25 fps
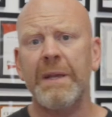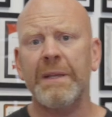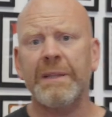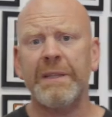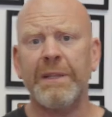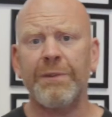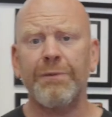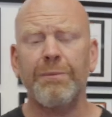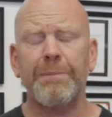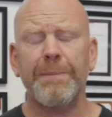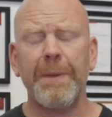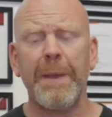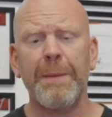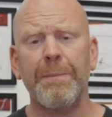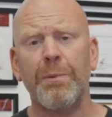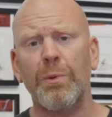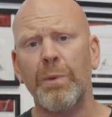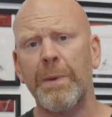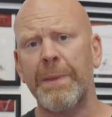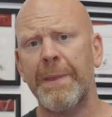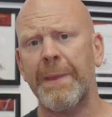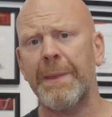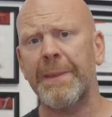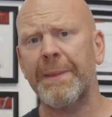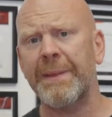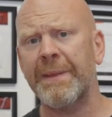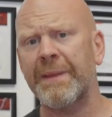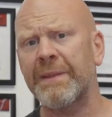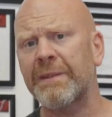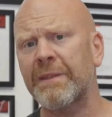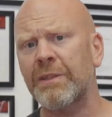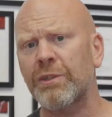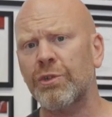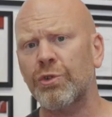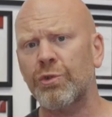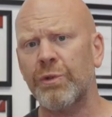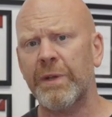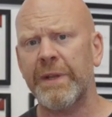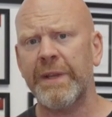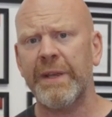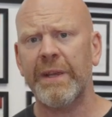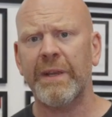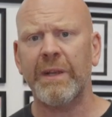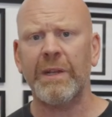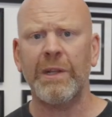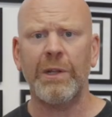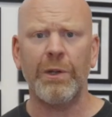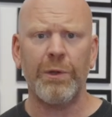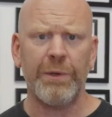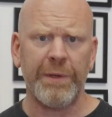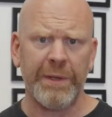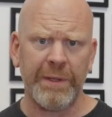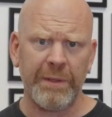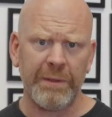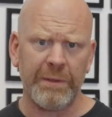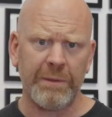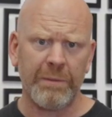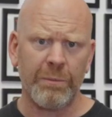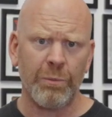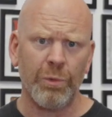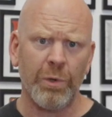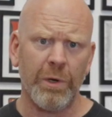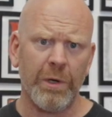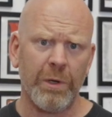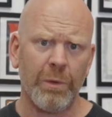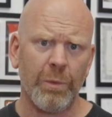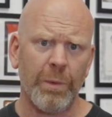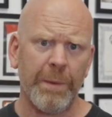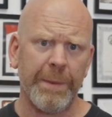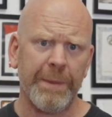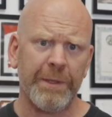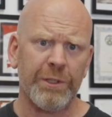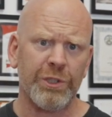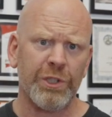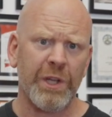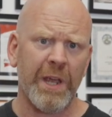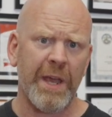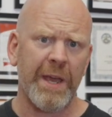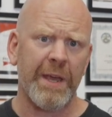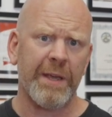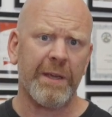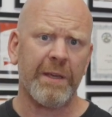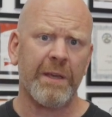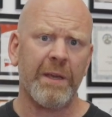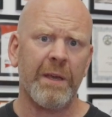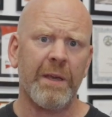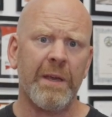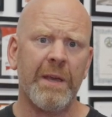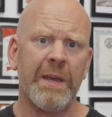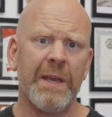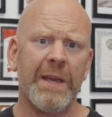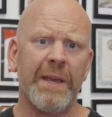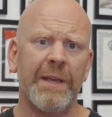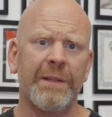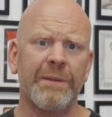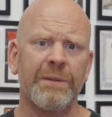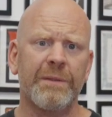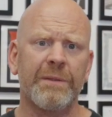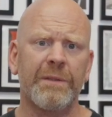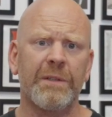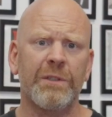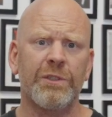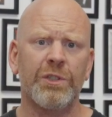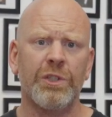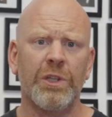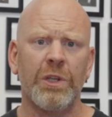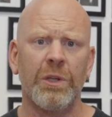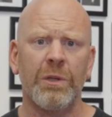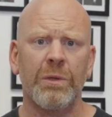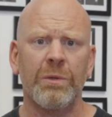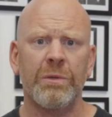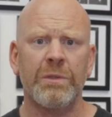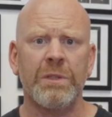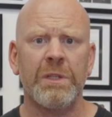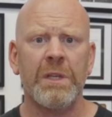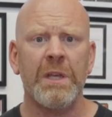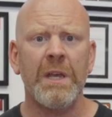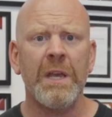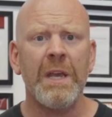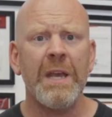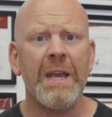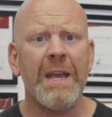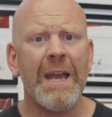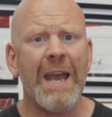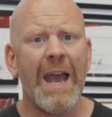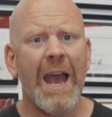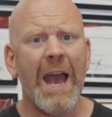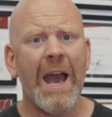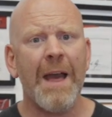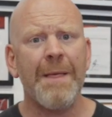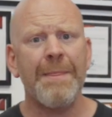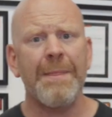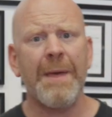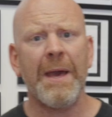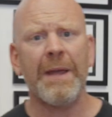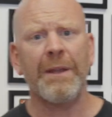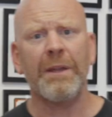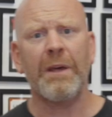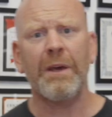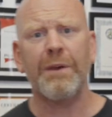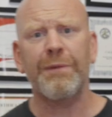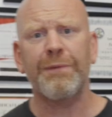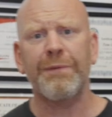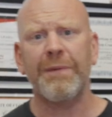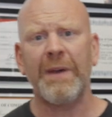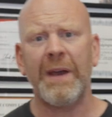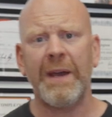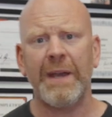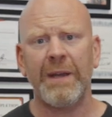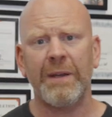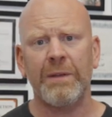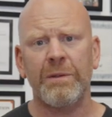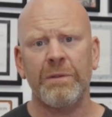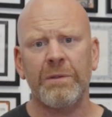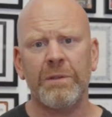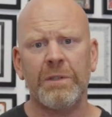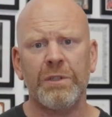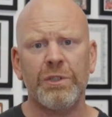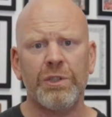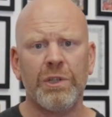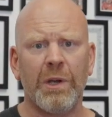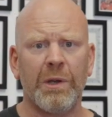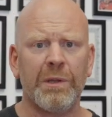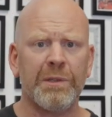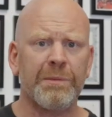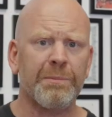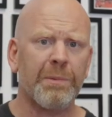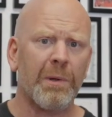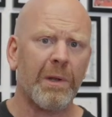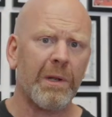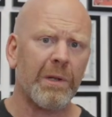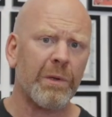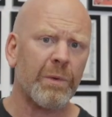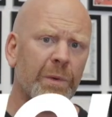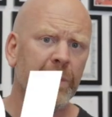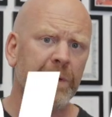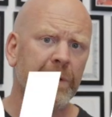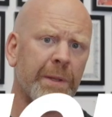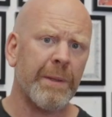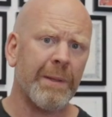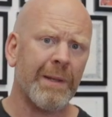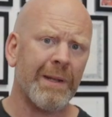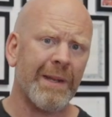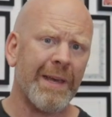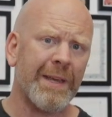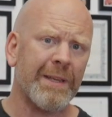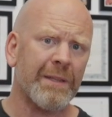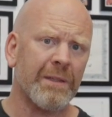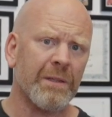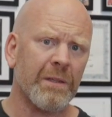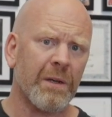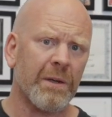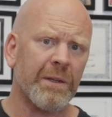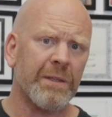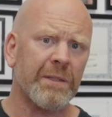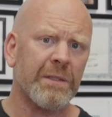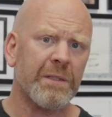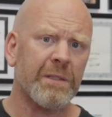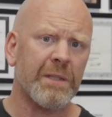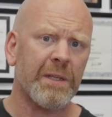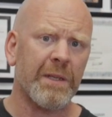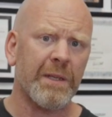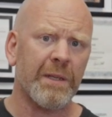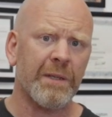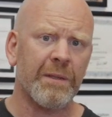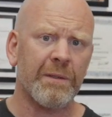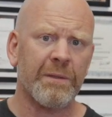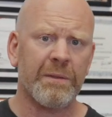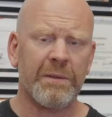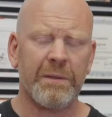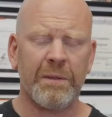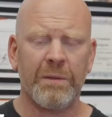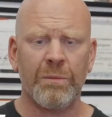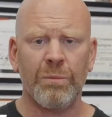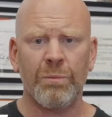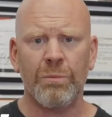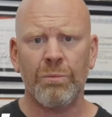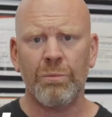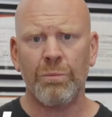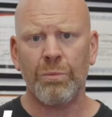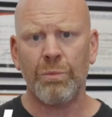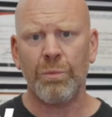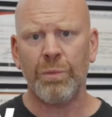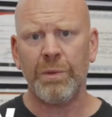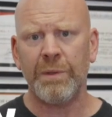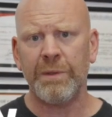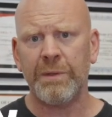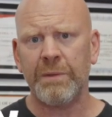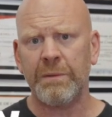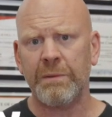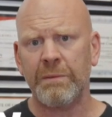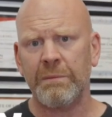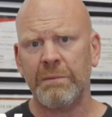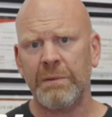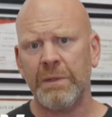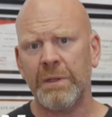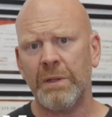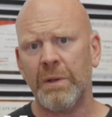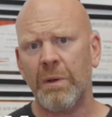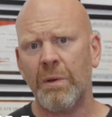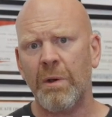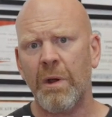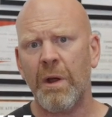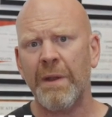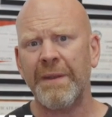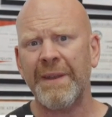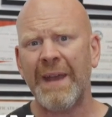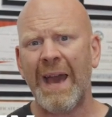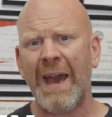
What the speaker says: different people within the industry, including some work with the Czech Institute. And then I found Charles Poliquin in the late 90s and was an